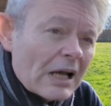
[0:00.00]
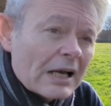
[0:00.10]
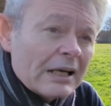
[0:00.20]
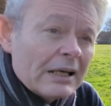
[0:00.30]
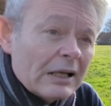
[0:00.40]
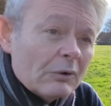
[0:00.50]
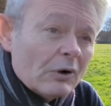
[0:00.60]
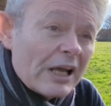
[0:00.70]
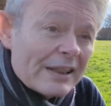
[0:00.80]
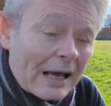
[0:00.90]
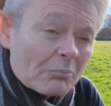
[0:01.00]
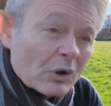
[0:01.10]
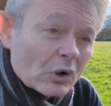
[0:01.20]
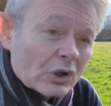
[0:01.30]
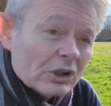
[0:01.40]
And in that
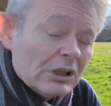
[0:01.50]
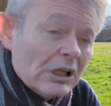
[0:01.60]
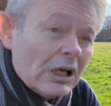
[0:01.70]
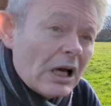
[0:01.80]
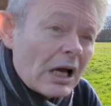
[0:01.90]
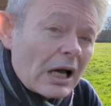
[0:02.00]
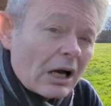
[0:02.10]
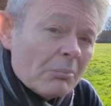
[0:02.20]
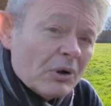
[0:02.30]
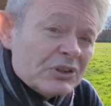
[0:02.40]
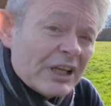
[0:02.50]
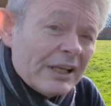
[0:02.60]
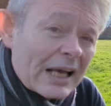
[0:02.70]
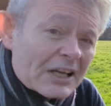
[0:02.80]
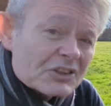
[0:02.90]
book I put
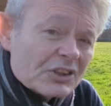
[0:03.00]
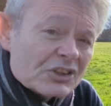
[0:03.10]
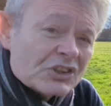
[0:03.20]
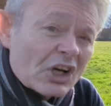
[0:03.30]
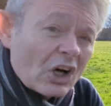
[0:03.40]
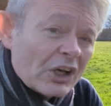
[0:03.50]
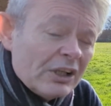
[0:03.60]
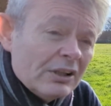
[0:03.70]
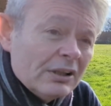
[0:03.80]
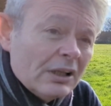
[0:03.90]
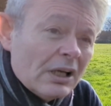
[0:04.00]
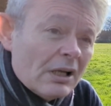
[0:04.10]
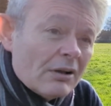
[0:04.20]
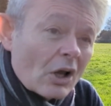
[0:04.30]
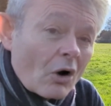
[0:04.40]
in as an aside
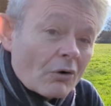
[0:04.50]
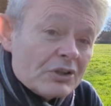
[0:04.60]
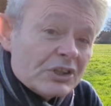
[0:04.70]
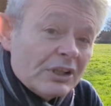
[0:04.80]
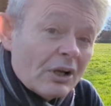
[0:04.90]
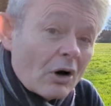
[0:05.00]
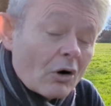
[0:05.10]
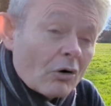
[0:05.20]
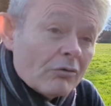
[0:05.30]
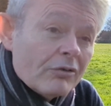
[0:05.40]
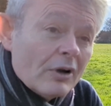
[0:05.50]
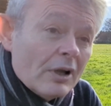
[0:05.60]
the origin of